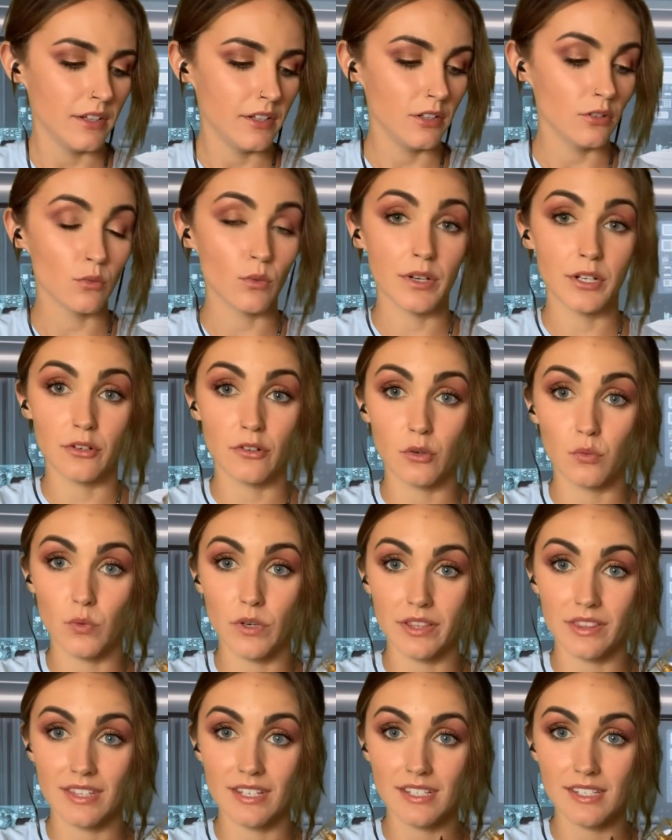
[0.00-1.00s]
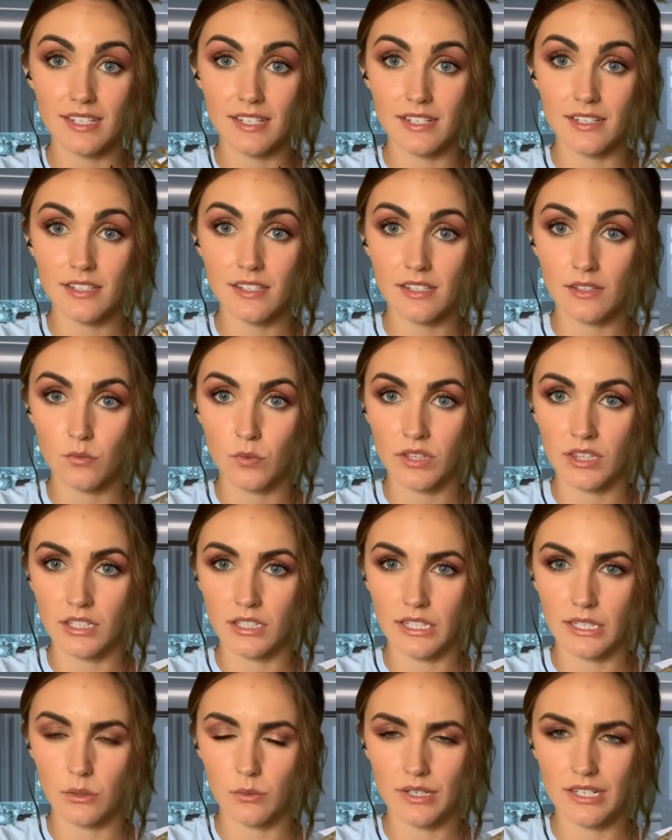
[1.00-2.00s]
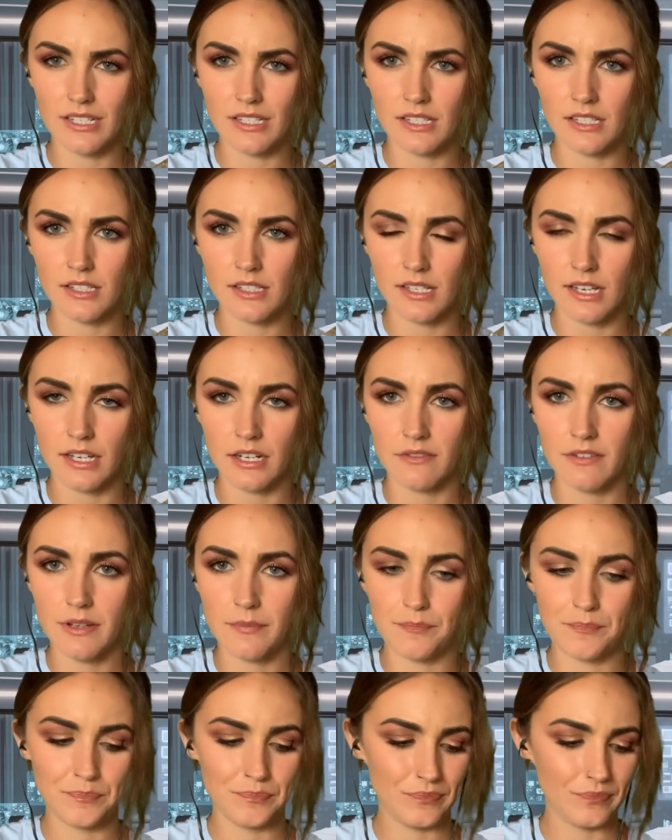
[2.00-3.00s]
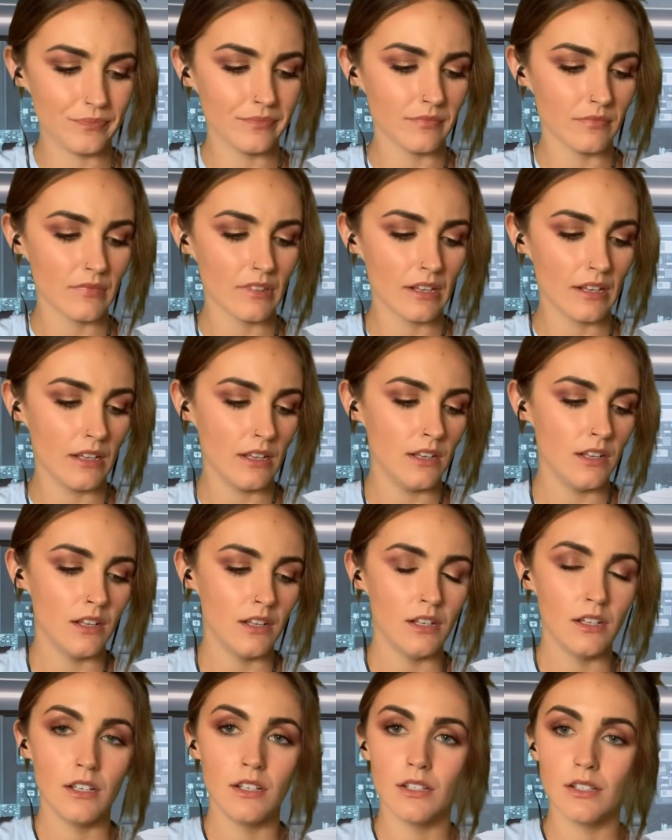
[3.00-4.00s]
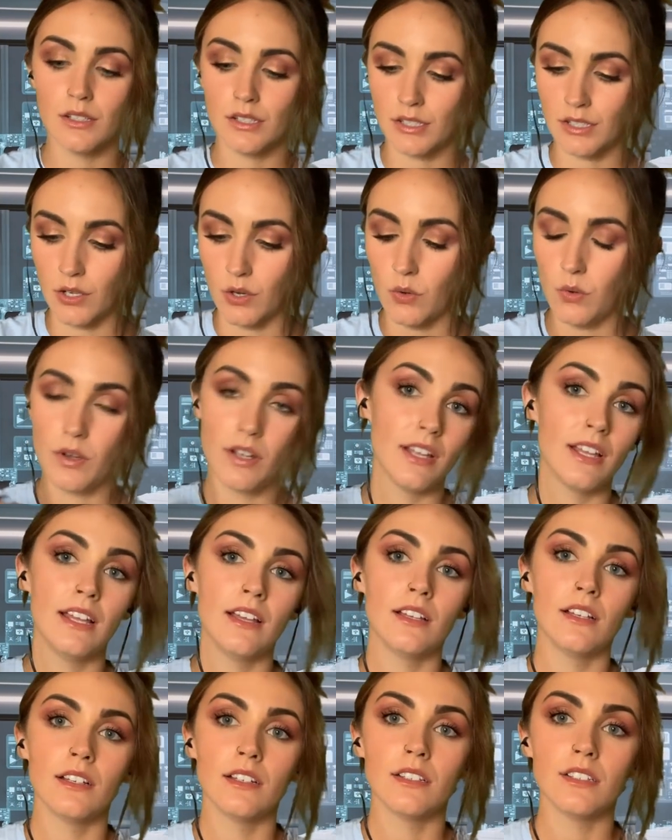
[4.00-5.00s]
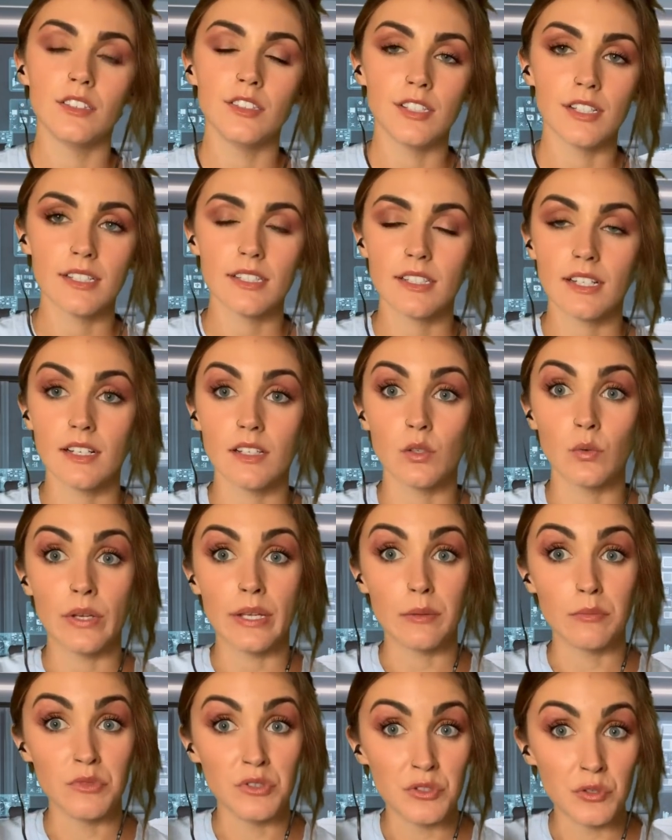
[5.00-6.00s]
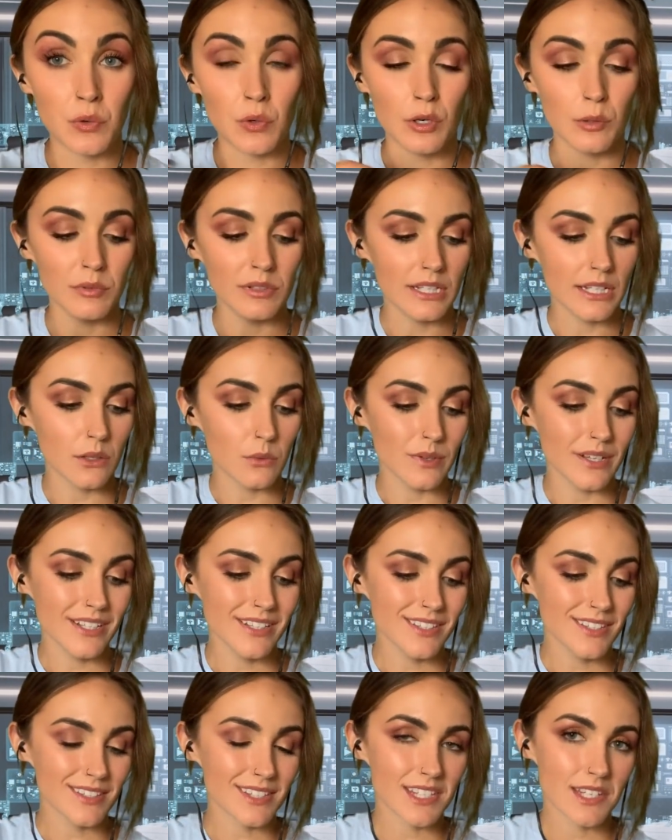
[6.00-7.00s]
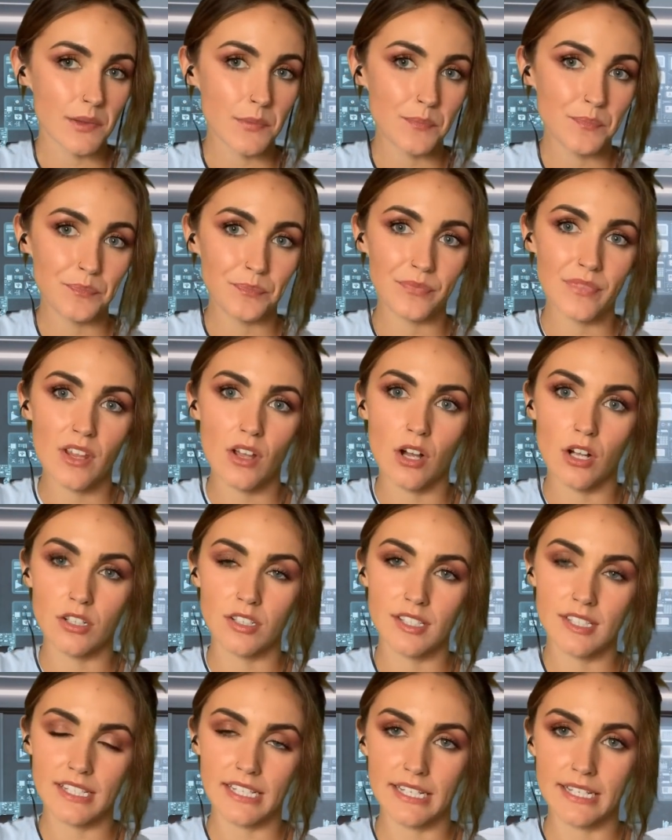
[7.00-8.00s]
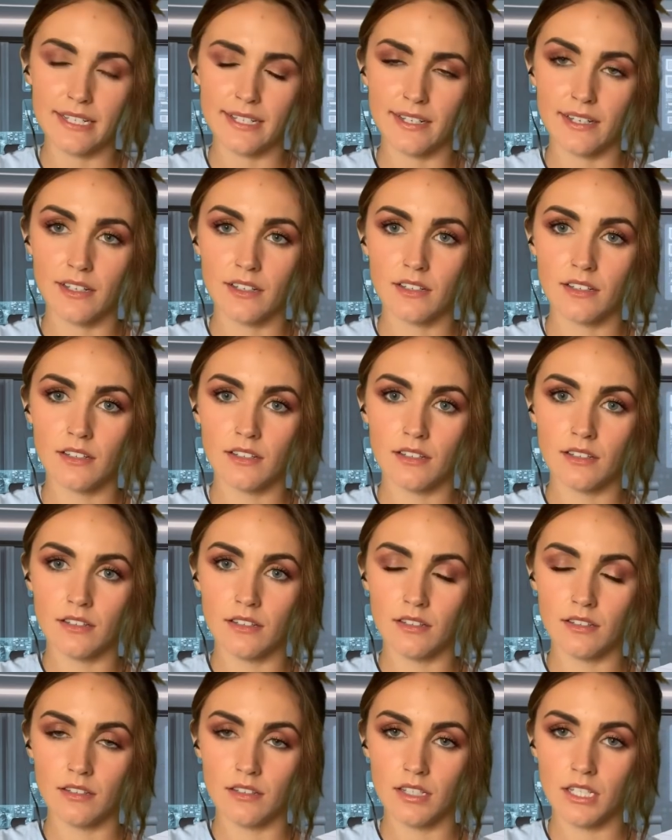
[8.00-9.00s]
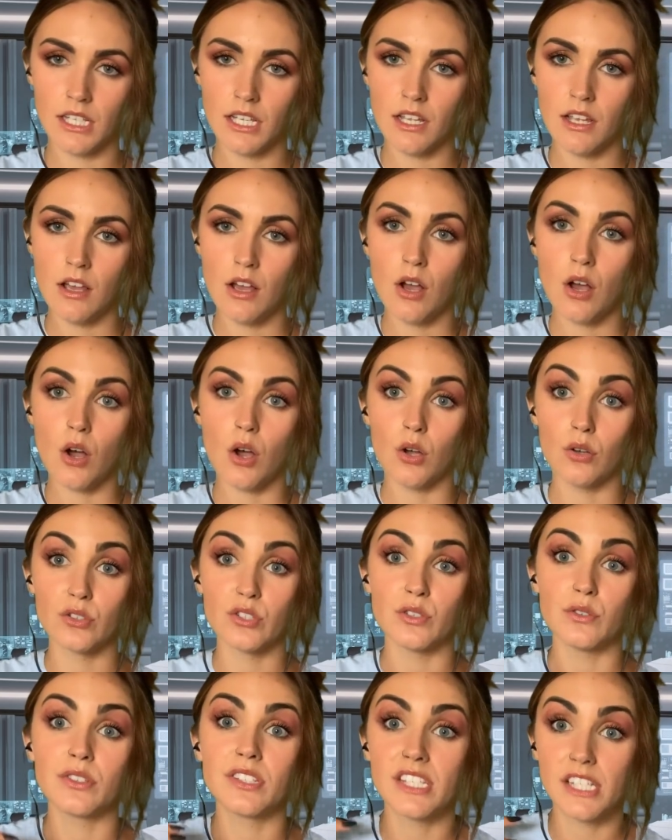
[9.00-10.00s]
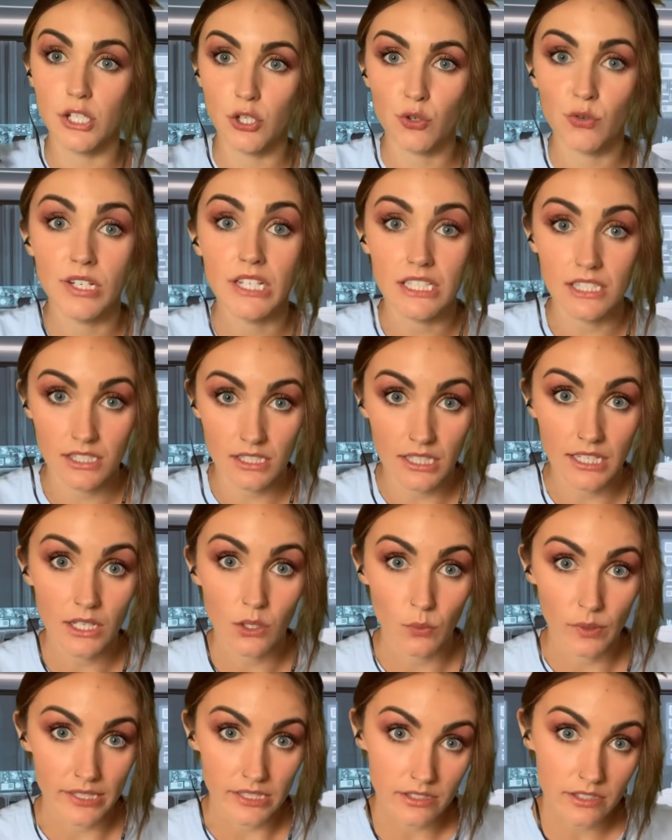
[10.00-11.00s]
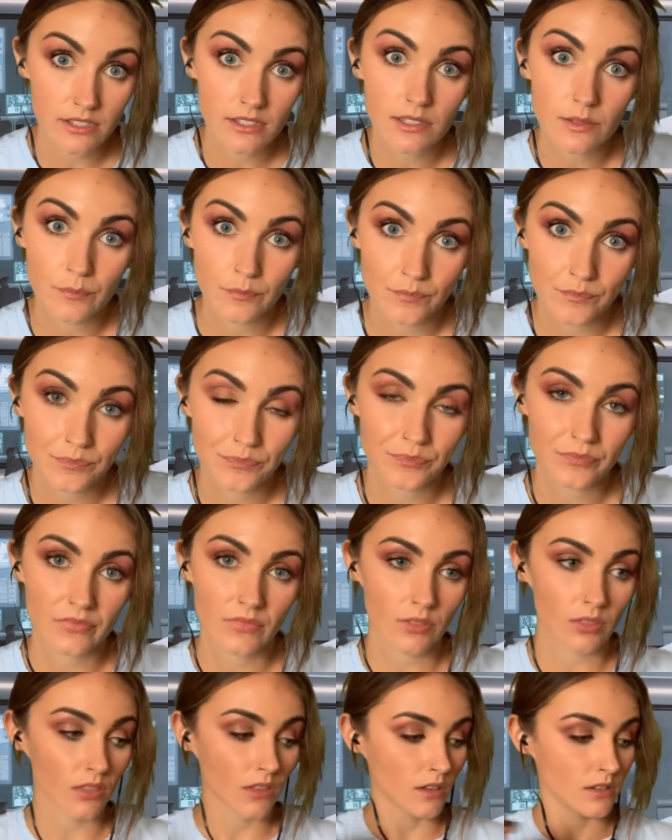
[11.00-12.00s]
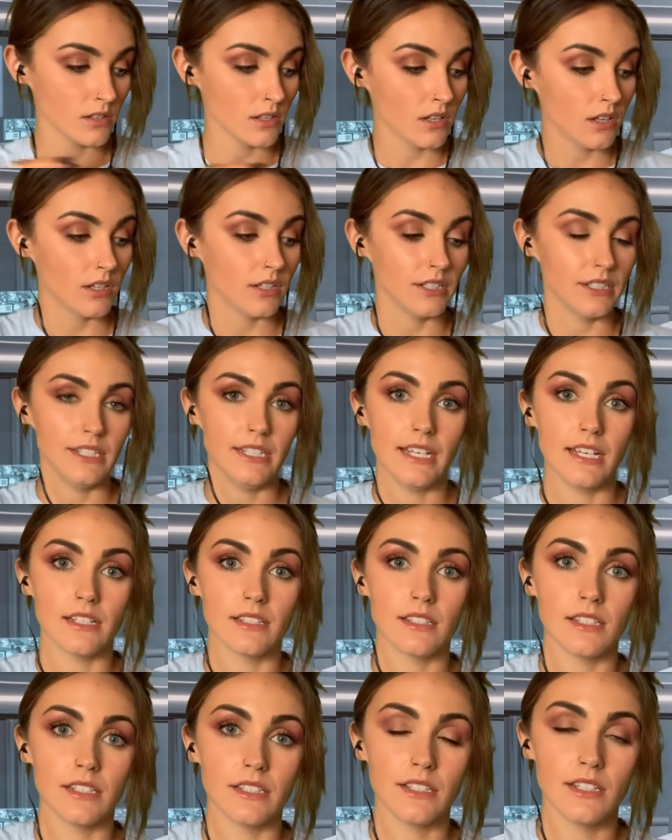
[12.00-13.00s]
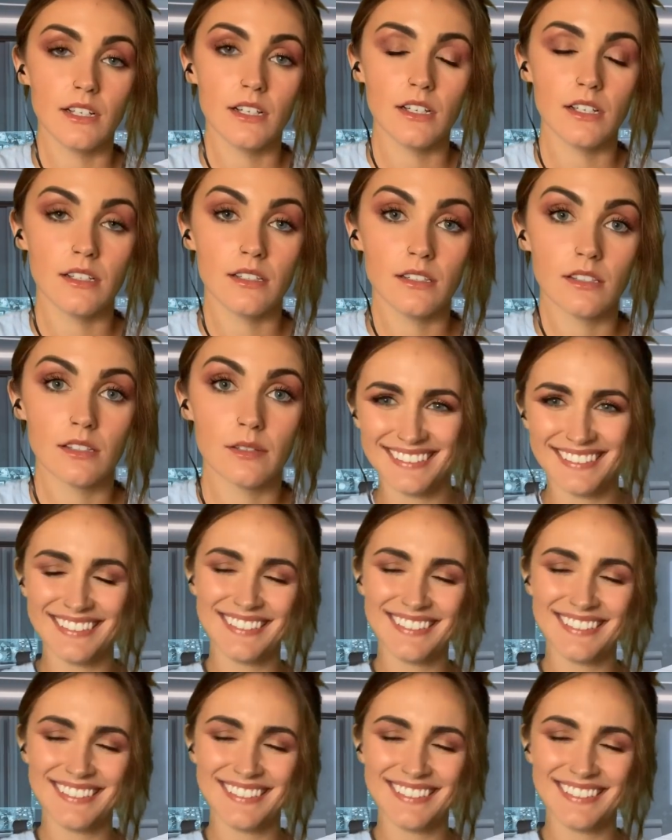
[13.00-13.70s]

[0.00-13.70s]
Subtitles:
You're wondering what this is and what the liquid is inside of it. So just as we absorb liquids, our skin also secretes liquids. Yes, it does.